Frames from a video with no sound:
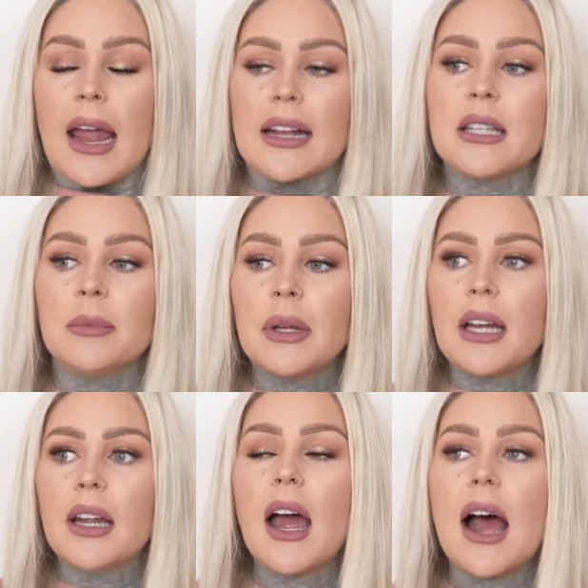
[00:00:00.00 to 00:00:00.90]
And to
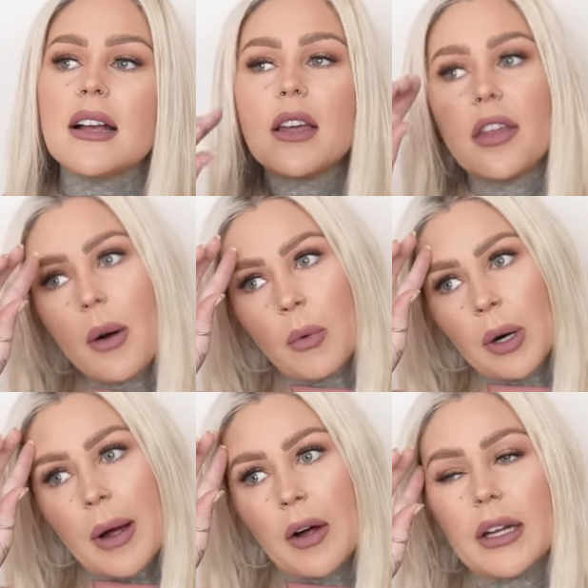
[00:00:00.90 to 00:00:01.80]
me, as I thought more
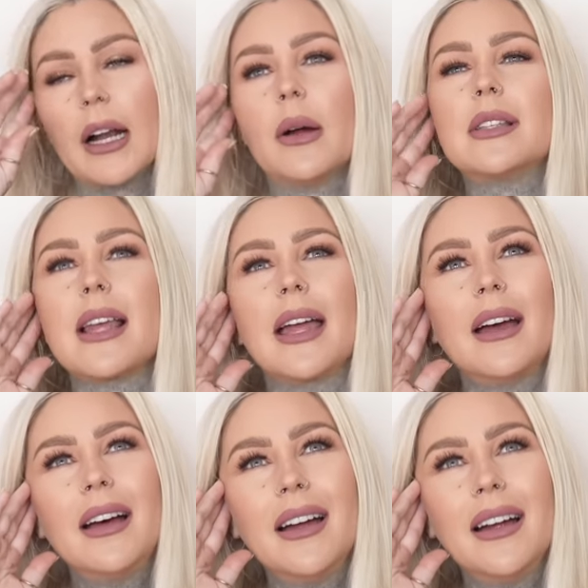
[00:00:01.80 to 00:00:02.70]
about it, I was like,